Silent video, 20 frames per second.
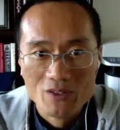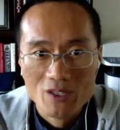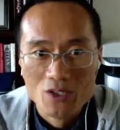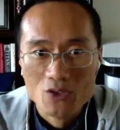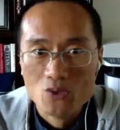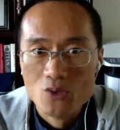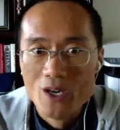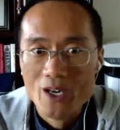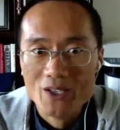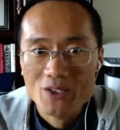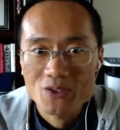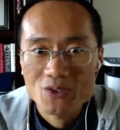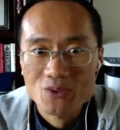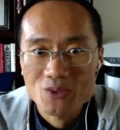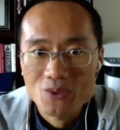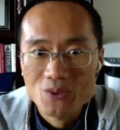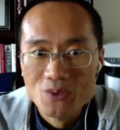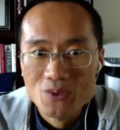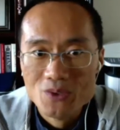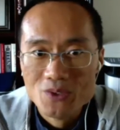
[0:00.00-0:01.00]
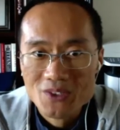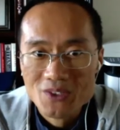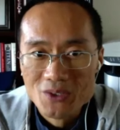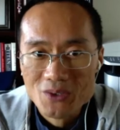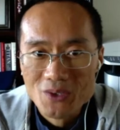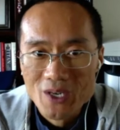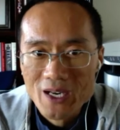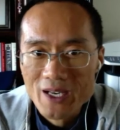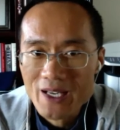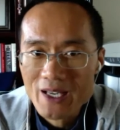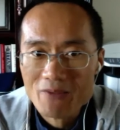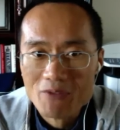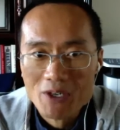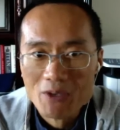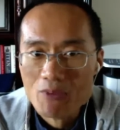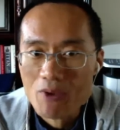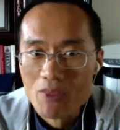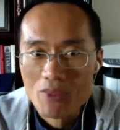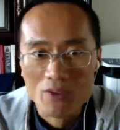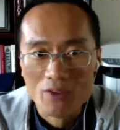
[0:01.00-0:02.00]
They try to, I have
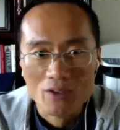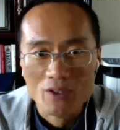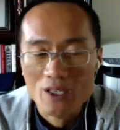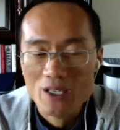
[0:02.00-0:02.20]
everything.